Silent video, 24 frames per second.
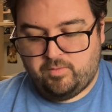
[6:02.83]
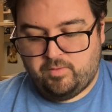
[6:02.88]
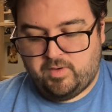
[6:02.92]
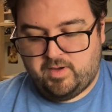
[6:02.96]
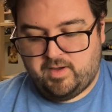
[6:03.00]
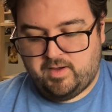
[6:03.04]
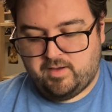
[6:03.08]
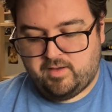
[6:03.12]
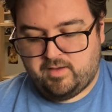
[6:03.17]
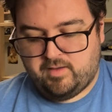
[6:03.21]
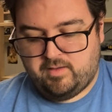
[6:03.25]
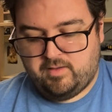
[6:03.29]

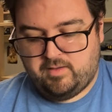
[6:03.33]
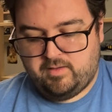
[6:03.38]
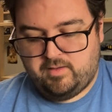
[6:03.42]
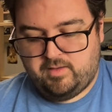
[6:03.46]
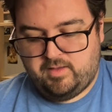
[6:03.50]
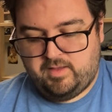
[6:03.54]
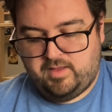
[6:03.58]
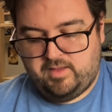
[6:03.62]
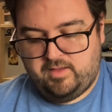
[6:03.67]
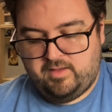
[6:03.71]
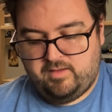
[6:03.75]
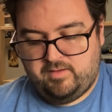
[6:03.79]
Walk
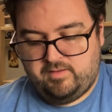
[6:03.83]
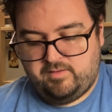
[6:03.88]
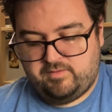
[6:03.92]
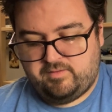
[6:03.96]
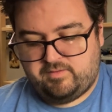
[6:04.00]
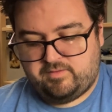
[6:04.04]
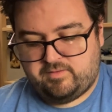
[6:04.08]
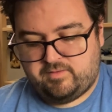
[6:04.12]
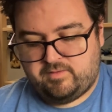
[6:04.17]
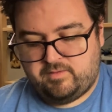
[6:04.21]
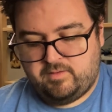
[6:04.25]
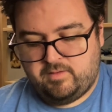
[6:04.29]

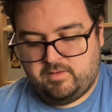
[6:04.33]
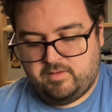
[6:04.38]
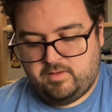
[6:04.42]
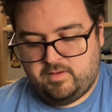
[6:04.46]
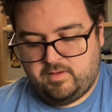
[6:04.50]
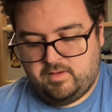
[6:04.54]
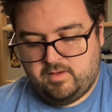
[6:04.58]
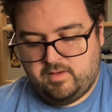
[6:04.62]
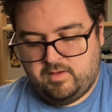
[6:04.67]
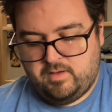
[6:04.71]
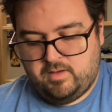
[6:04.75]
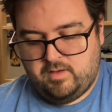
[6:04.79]
is
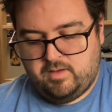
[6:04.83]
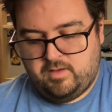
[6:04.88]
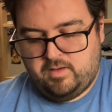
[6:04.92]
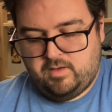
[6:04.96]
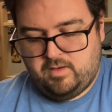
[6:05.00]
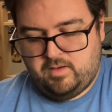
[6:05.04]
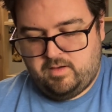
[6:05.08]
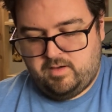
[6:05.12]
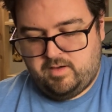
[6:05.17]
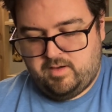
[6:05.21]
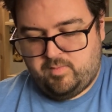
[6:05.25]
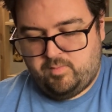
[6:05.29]

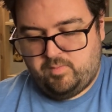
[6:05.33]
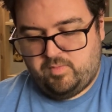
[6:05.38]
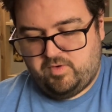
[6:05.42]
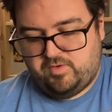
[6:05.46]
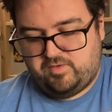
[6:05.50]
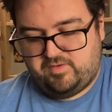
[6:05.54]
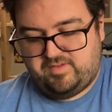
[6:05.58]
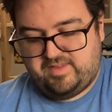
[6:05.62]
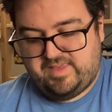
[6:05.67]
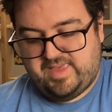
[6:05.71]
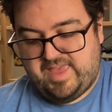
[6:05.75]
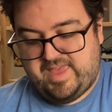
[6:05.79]
number
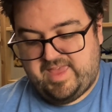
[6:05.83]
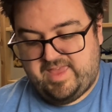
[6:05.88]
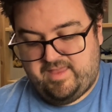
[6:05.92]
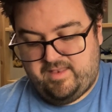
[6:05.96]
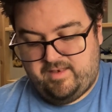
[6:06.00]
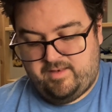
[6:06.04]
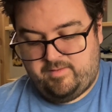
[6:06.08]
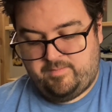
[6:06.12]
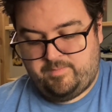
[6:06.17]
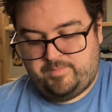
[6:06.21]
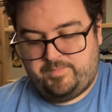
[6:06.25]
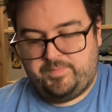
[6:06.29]
10.
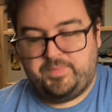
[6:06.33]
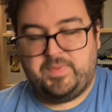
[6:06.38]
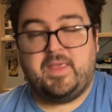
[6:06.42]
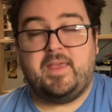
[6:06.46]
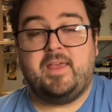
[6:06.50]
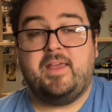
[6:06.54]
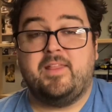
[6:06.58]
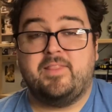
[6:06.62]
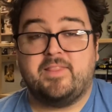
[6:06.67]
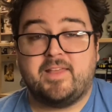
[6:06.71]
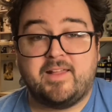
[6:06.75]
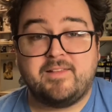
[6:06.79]

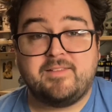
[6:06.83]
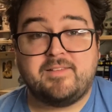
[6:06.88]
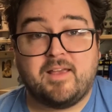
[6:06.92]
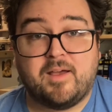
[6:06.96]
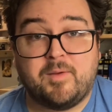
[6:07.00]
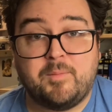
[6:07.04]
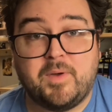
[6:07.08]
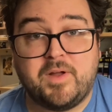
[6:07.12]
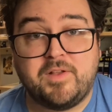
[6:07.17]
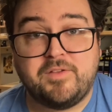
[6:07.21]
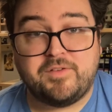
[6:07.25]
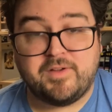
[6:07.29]
That's how
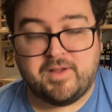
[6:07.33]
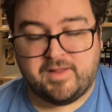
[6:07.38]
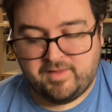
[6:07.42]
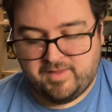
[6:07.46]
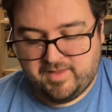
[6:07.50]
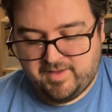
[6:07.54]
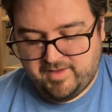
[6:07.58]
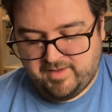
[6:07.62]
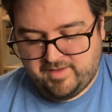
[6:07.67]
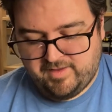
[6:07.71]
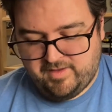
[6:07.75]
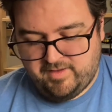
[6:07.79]
much I
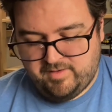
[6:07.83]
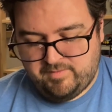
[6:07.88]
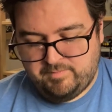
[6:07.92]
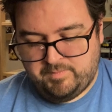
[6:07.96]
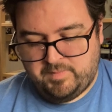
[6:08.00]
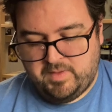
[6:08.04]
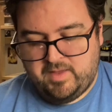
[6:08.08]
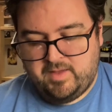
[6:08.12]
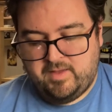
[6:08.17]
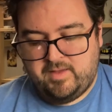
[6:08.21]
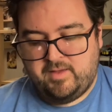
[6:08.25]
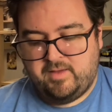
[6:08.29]
like it.
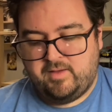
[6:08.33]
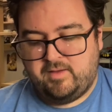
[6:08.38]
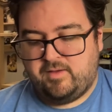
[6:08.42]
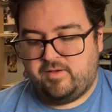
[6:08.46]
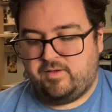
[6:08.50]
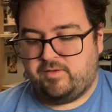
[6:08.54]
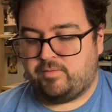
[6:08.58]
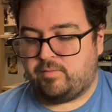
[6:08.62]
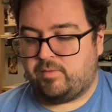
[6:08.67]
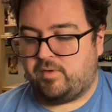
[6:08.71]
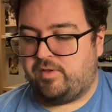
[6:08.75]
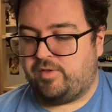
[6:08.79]

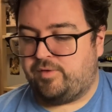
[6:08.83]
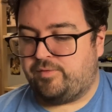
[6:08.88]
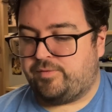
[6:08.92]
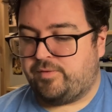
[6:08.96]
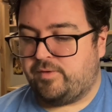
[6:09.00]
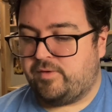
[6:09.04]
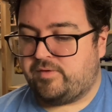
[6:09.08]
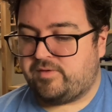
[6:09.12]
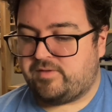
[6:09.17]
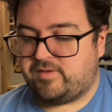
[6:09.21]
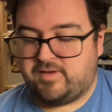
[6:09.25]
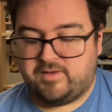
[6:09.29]
It's one of the
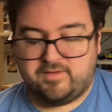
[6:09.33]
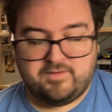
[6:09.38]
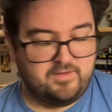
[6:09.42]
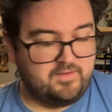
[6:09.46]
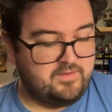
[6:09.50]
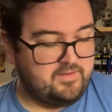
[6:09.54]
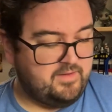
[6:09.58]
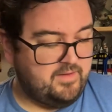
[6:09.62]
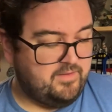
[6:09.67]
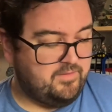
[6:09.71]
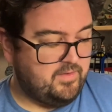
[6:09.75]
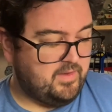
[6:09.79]
first things that
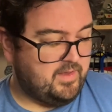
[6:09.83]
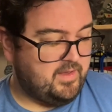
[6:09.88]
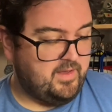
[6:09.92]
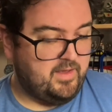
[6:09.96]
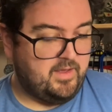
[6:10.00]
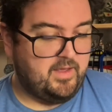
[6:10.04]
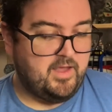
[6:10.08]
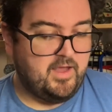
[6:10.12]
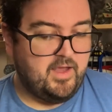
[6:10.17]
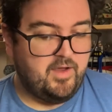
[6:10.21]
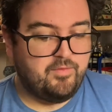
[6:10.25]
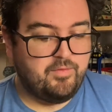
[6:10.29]
Stephen
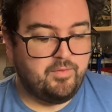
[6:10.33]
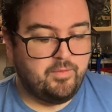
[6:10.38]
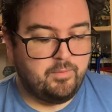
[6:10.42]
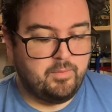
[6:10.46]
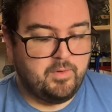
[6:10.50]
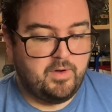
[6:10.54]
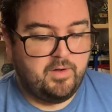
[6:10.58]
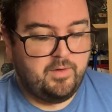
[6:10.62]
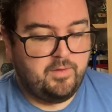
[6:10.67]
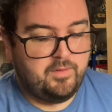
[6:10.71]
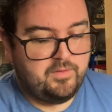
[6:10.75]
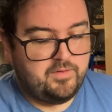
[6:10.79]
King ever
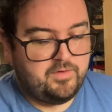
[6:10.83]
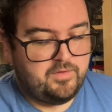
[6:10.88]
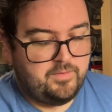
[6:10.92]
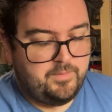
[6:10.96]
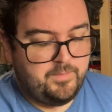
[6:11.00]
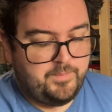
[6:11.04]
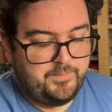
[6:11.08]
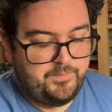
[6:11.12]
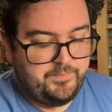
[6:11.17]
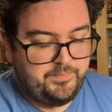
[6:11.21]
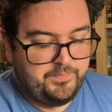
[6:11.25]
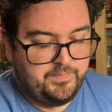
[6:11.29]
wrote,
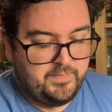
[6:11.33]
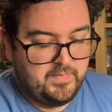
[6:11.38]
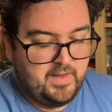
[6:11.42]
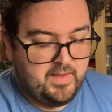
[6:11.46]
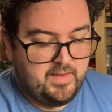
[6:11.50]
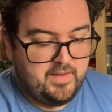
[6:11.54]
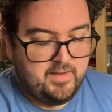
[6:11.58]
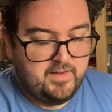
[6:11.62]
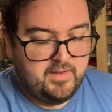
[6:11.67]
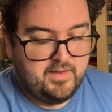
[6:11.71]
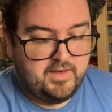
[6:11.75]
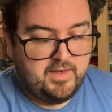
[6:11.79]

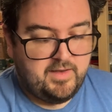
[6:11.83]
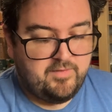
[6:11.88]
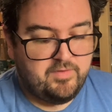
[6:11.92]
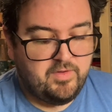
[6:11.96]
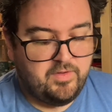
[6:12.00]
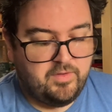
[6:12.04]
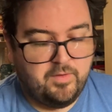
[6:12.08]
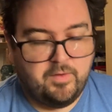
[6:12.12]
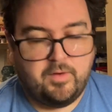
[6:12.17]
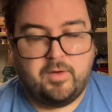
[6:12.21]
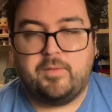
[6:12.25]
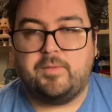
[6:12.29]
and even
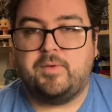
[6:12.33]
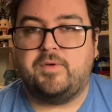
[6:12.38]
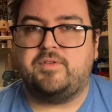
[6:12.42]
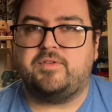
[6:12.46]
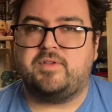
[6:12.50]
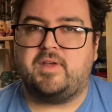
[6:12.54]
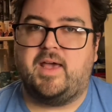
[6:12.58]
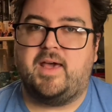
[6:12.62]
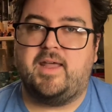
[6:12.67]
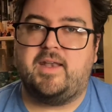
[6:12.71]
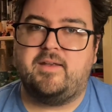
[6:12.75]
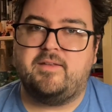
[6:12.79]
though it was
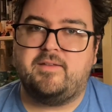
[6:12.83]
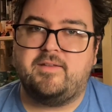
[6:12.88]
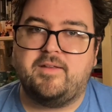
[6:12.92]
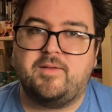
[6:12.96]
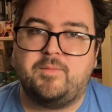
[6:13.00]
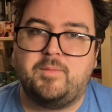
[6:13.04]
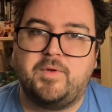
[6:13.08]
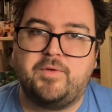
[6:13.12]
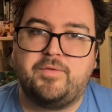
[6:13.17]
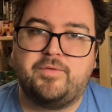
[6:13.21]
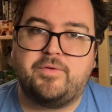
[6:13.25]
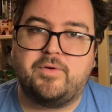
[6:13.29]
edited
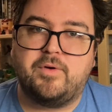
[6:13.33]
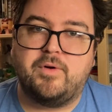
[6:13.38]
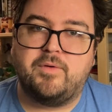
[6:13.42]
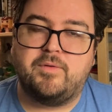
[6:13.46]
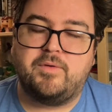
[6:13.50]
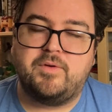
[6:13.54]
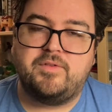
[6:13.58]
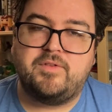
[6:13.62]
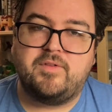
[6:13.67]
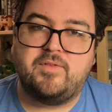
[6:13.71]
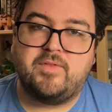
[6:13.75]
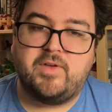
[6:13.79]
before it
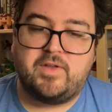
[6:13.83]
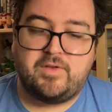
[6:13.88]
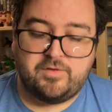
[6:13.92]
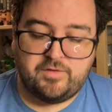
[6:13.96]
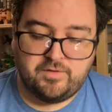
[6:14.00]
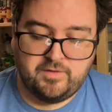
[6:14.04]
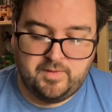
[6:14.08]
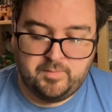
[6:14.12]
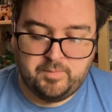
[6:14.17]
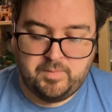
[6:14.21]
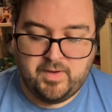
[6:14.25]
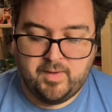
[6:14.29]
was
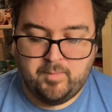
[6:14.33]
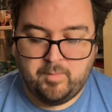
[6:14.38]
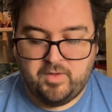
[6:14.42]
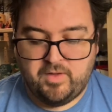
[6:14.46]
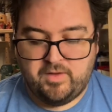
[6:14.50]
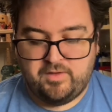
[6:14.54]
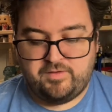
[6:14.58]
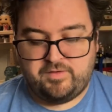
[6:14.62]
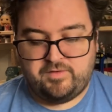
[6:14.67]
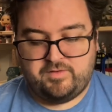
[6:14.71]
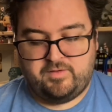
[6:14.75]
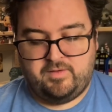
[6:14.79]
eventually
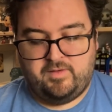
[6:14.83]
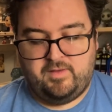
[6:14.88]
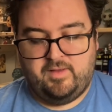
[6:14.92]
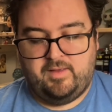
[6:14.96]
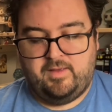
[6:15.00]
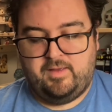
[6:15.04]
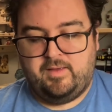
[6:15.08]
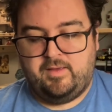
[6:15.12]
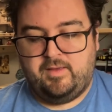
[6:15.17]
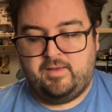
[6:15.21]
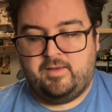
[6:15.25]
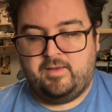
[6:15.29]
published,
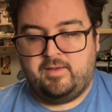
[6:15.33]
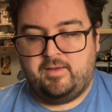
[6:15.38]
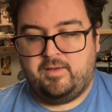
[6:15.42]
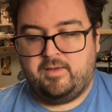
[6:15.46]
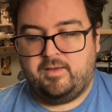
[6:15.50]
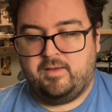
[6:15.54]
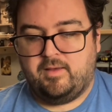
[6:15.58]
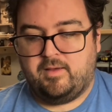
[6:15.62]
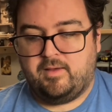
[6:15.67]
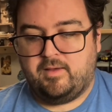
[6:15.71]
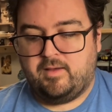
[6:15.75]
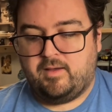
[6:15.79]

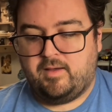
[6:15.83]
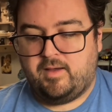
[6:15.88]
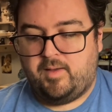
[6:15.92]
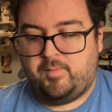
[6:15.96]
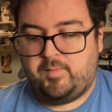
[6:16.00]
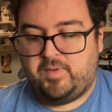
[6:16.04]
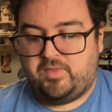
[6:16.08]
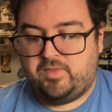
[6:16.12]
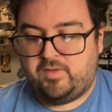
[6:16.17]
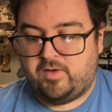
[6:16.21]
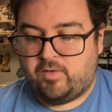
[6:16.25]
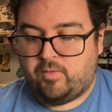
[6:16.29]
I
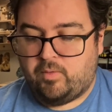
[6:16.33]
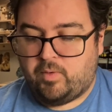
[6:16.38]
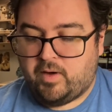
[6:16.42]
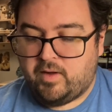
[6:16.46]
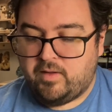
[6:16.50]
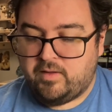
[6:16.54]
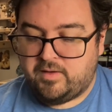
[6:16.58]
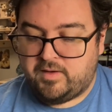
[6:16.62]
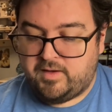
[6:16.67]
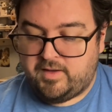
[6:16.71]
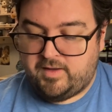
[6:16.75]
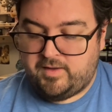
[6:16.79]
mean, the
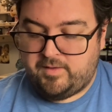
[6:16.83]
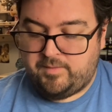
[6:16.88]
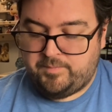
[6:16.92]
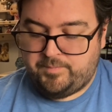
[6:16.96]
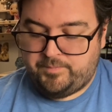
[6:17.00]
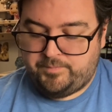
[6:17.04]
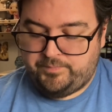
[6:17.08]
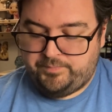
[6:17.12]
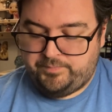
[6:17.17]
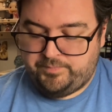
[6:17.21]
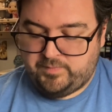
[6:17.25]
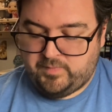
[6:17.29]
quality
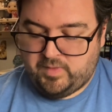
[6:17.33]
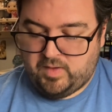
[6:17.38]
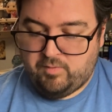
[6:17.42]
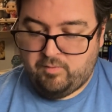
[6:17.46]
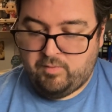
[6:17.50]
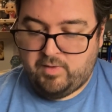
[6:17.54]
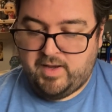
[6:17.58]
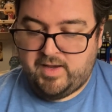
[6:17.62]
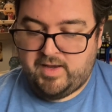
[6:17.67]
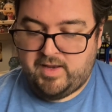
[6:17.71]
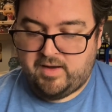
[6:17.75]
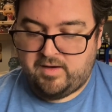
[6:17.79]

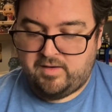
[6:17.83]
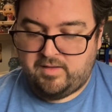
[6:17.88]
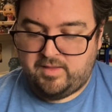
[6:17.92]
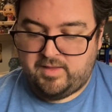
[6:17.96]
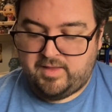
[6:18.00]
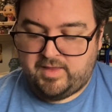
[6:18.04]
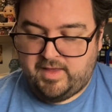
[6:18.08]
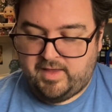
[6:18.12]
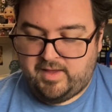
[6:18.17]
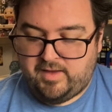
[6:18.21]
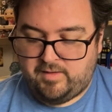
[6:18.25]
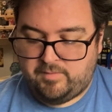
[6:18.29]
right out of the
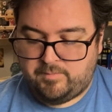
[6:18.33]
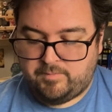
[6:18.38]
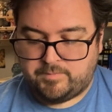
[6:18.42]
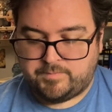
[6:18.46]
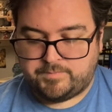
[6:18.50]
gate